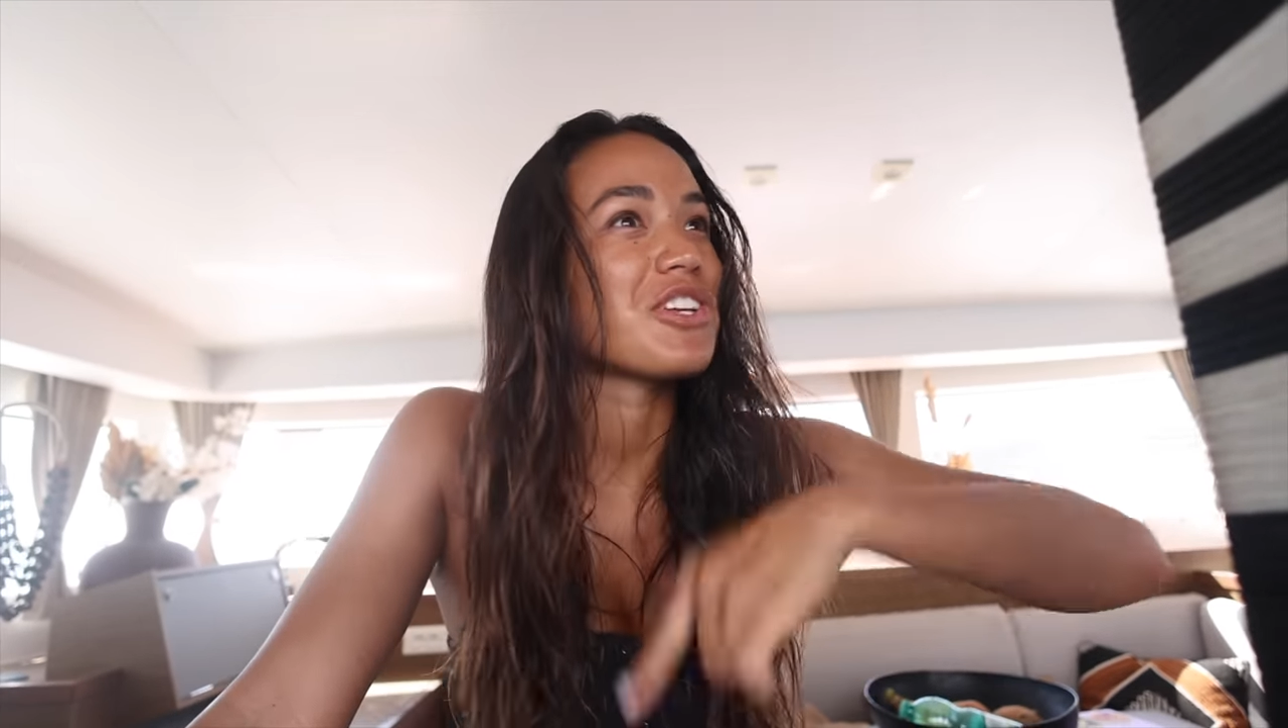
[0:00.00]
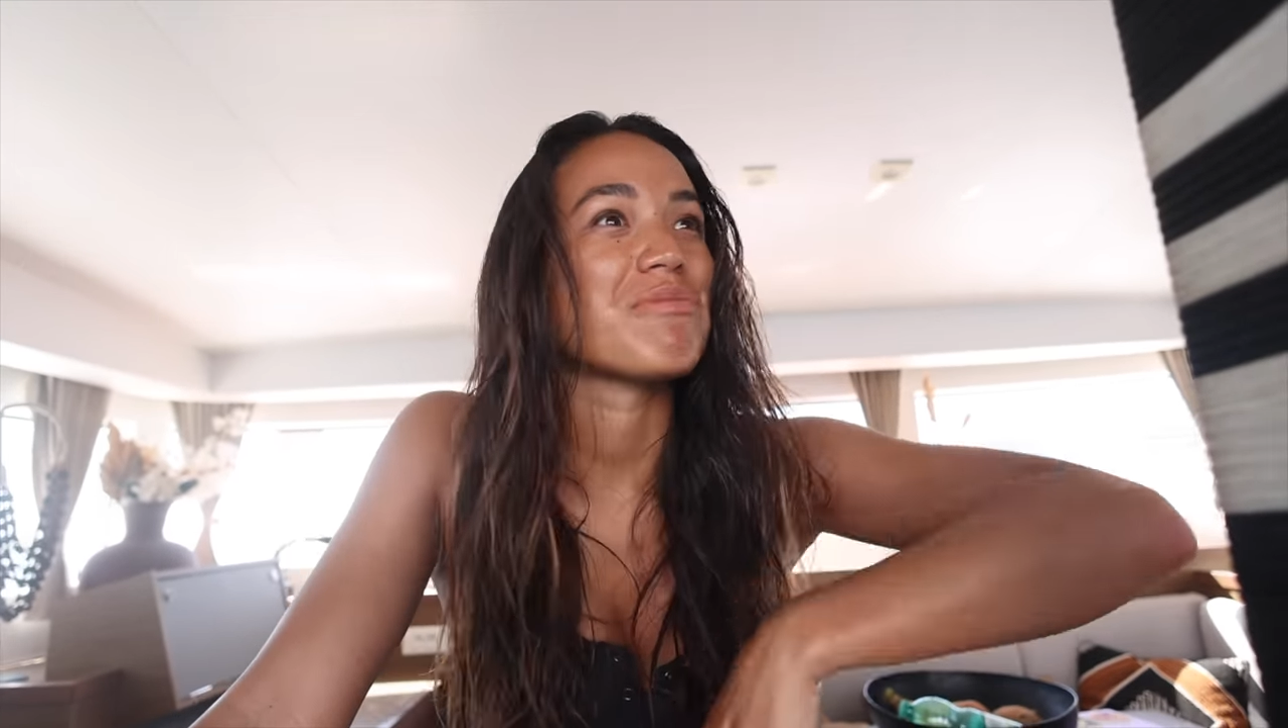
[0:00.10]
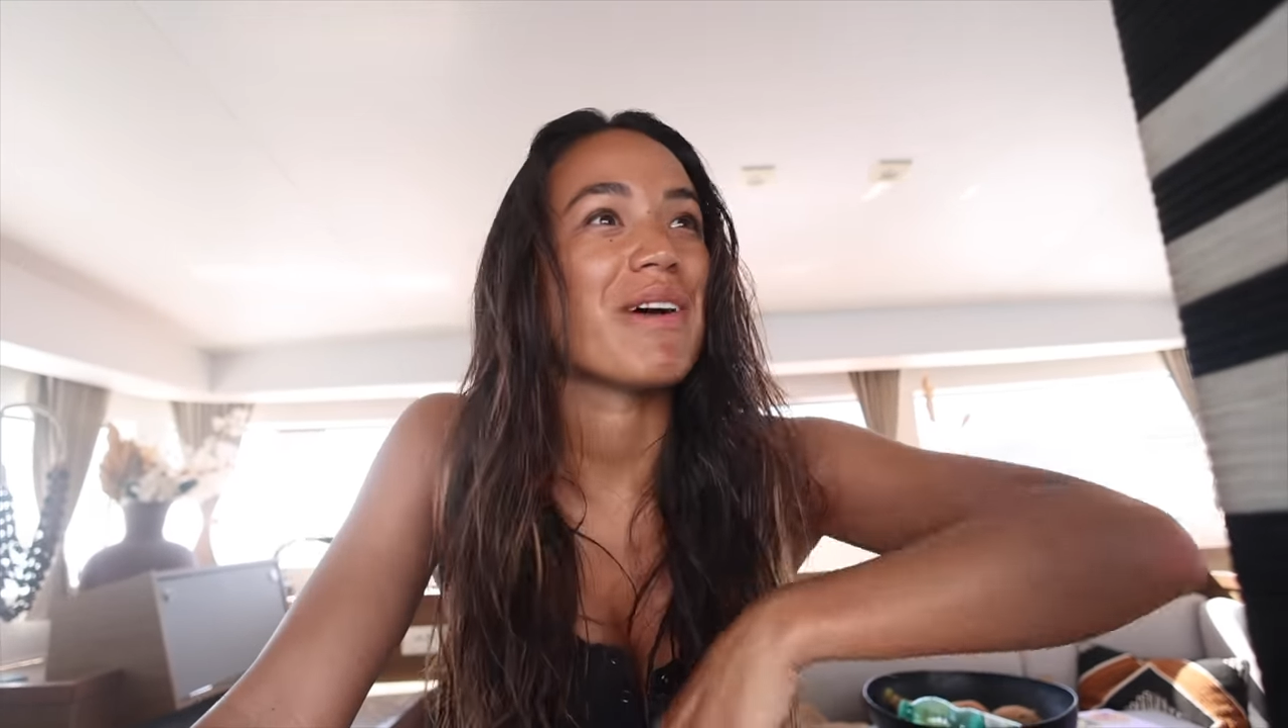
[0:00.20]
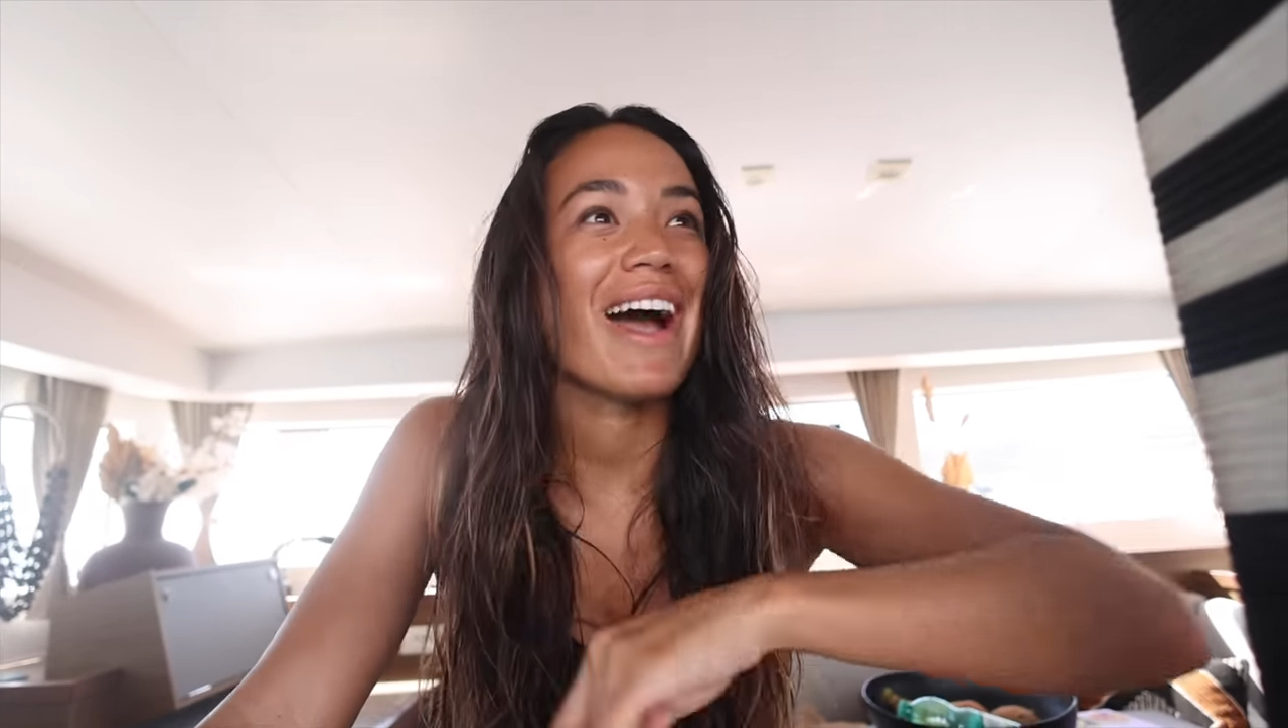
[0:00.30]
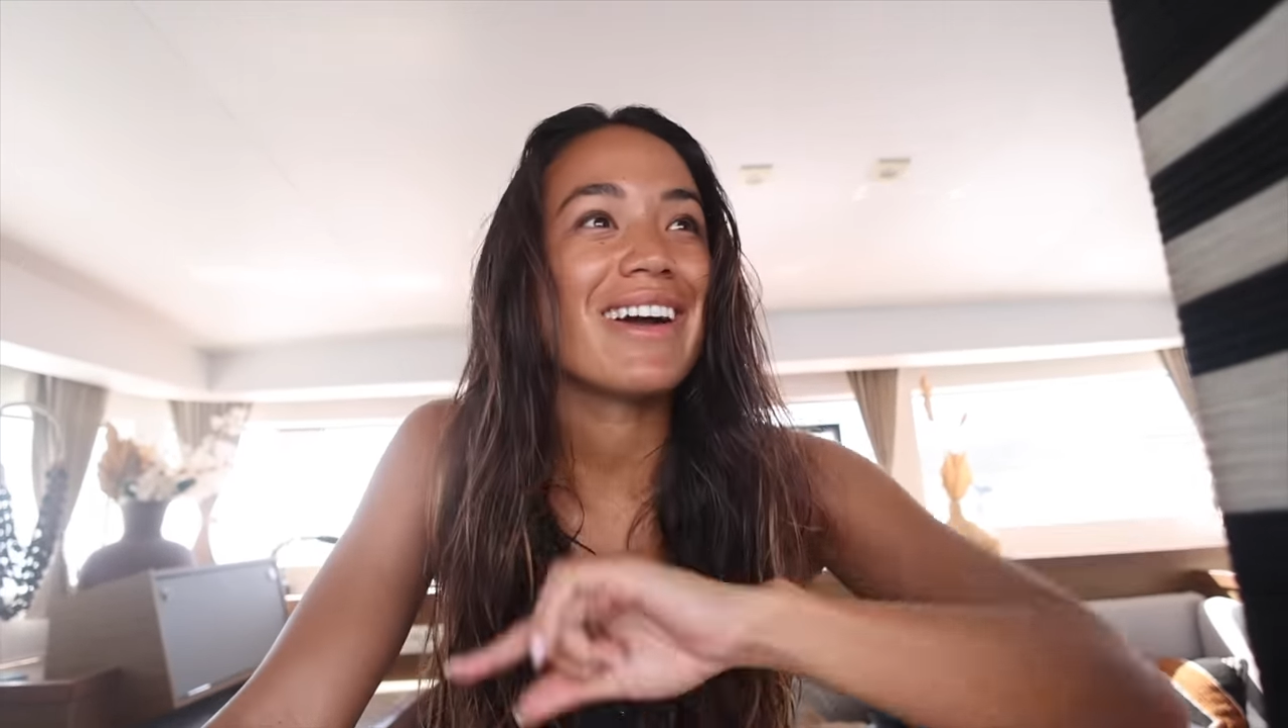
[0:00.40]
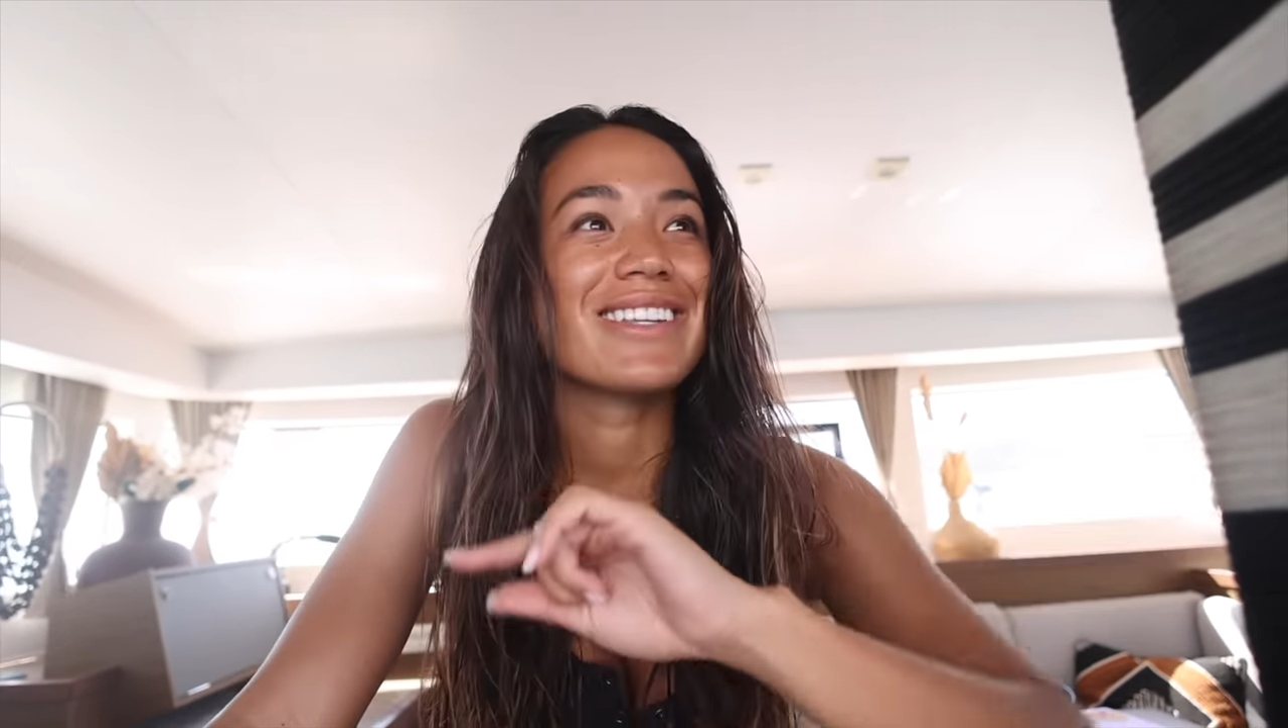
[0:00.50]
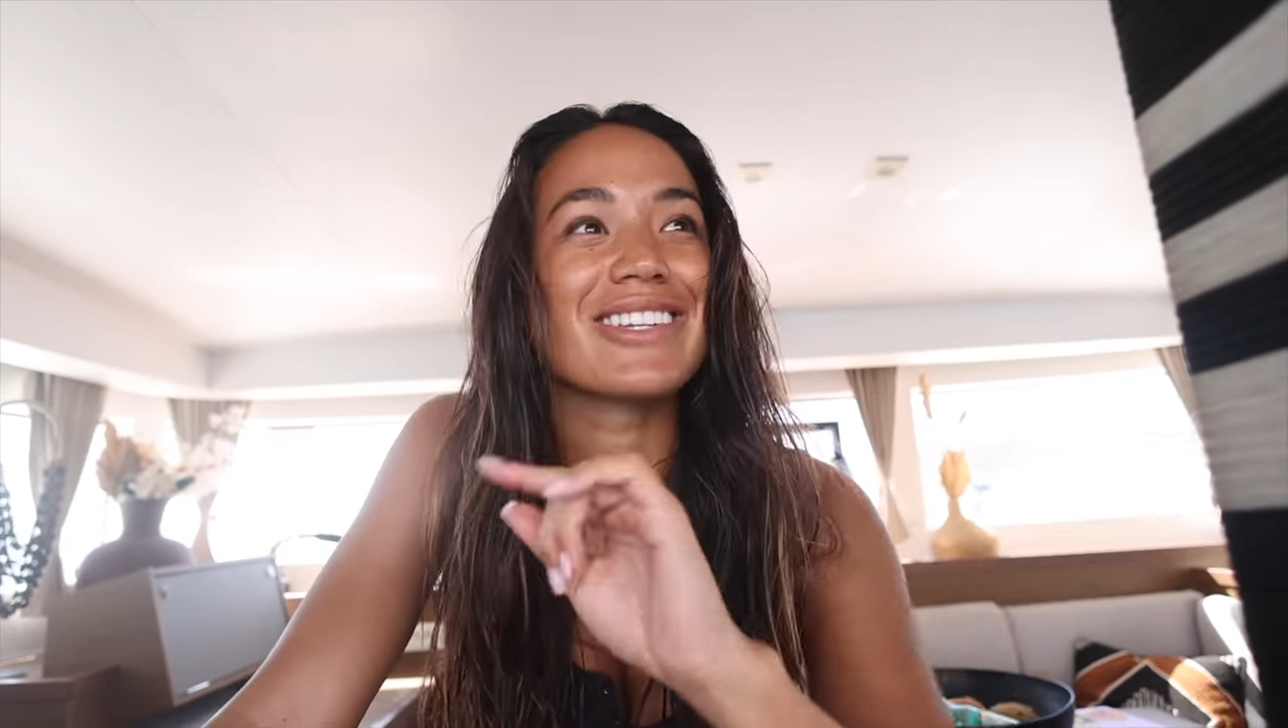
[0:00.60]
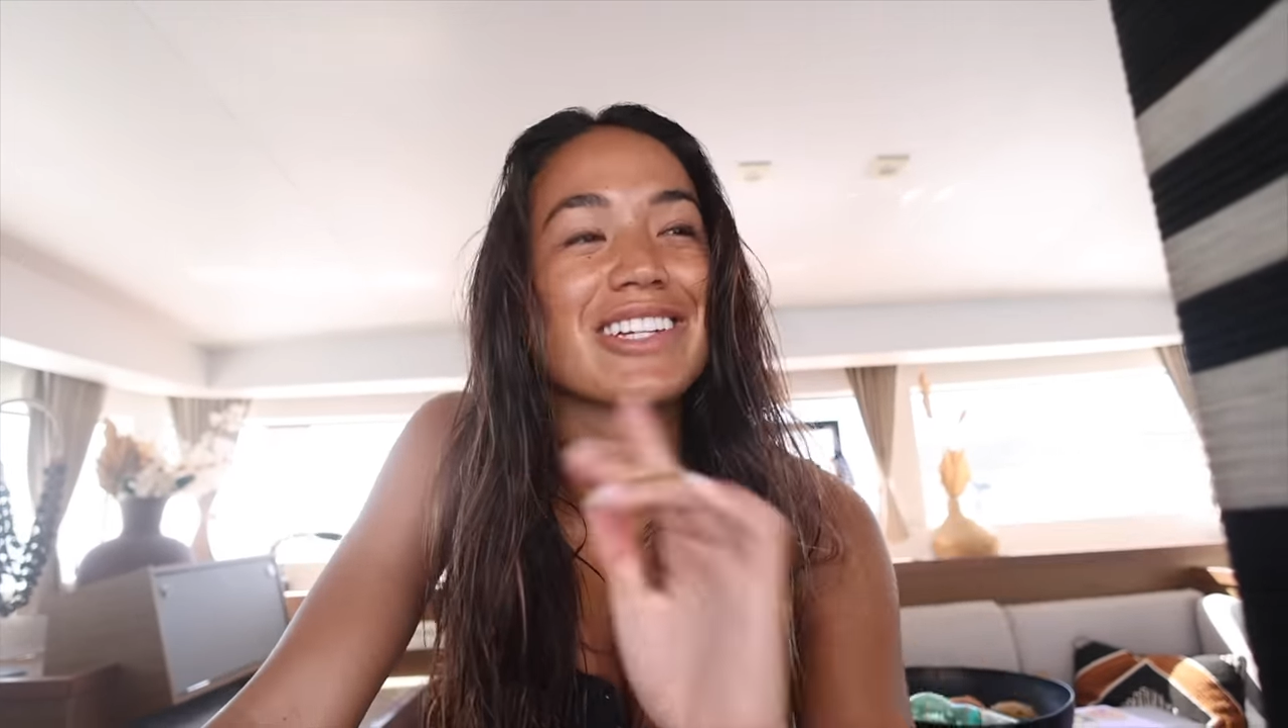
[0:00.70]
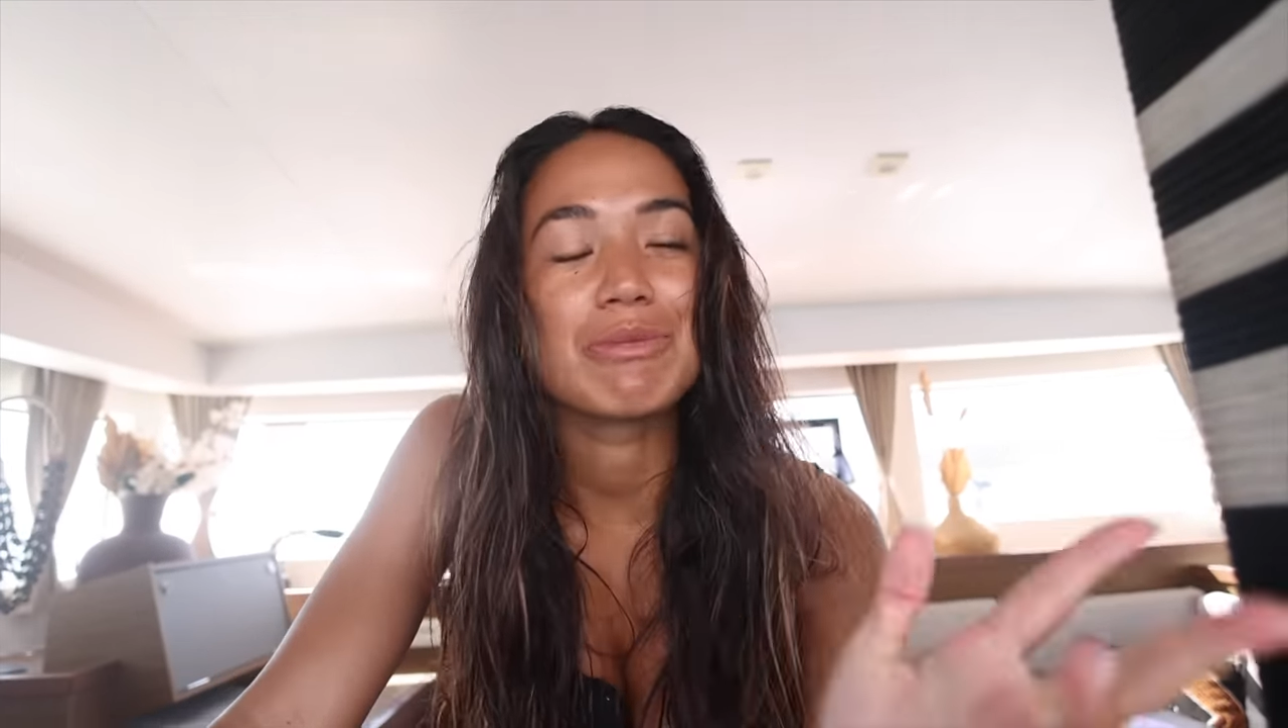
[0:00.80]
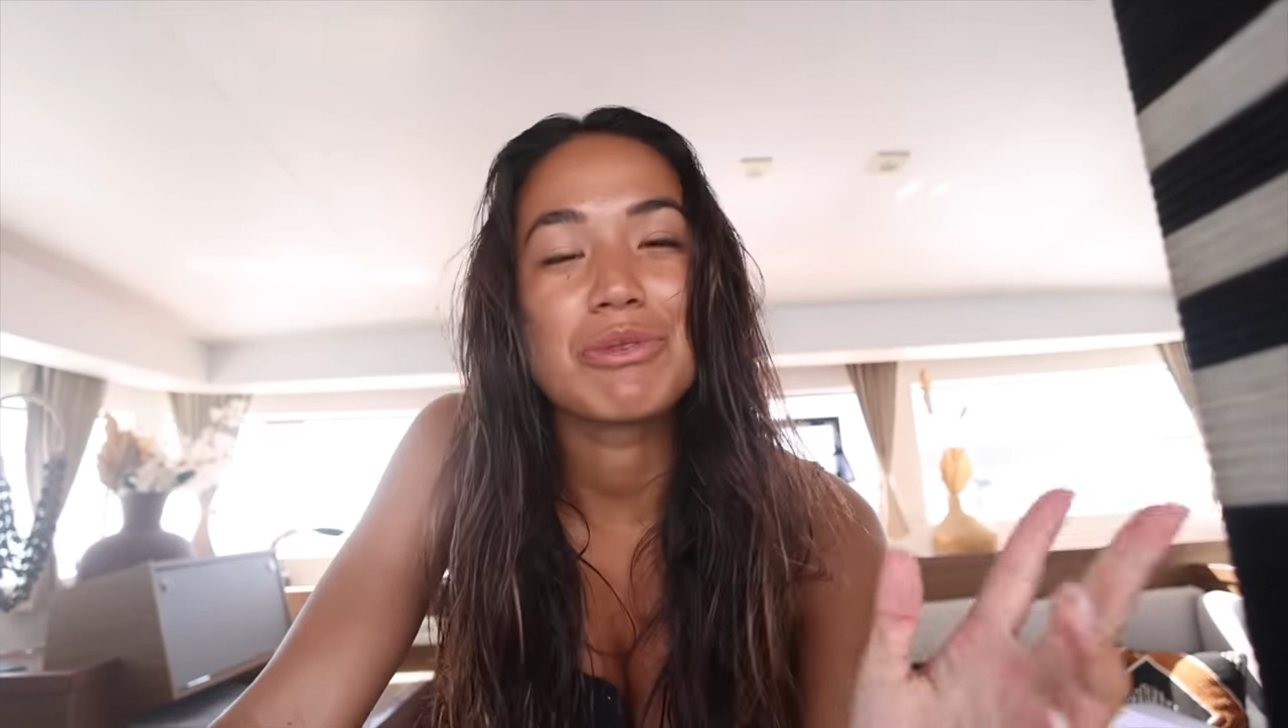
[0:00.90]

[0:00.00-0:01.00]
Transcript: and back so it's